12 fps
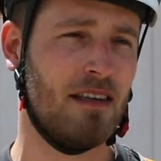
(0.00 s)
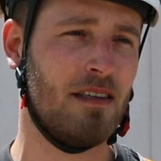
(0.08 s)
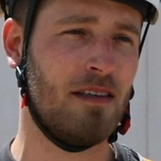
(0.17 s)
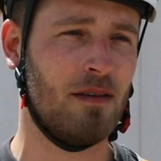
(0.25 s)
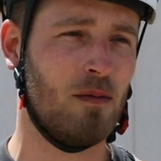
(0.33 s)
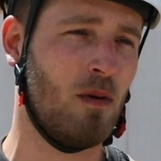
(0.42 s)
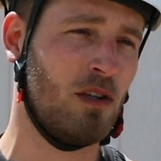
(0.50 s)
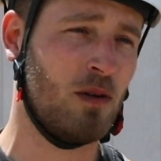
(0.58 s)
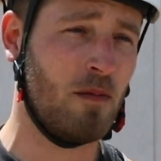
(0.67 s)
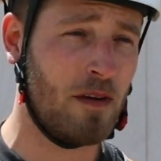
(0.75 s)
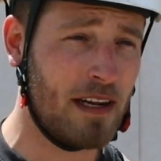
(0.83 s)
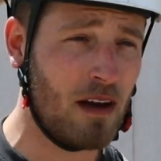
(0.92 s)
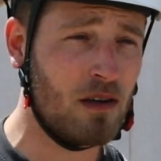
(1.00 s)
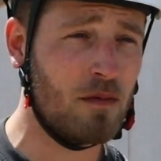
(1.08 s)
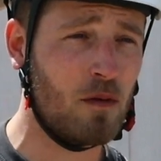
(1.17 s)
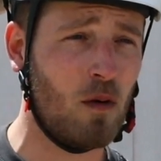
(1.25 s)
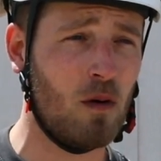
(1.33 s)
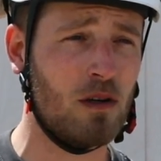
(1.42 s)
you watch some videos
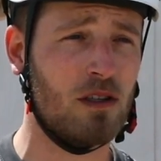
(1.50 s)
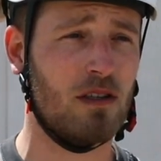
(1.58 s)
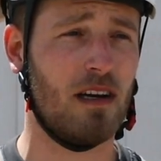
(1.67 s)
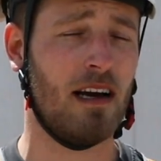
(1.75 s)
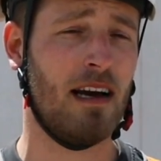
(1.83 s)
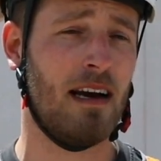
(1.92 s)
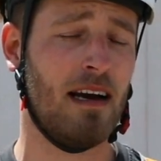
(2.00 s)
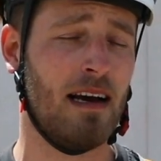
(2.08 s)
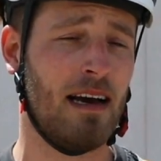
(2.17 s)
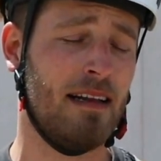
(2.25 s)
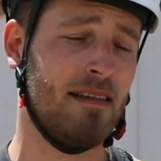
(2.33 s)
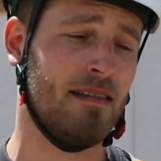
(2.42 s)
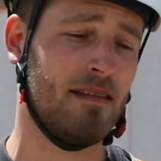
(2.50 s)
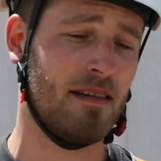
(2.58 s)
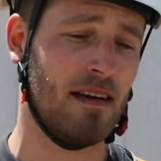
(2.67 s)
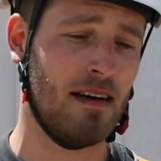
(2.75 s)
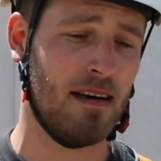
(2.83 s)
of course, and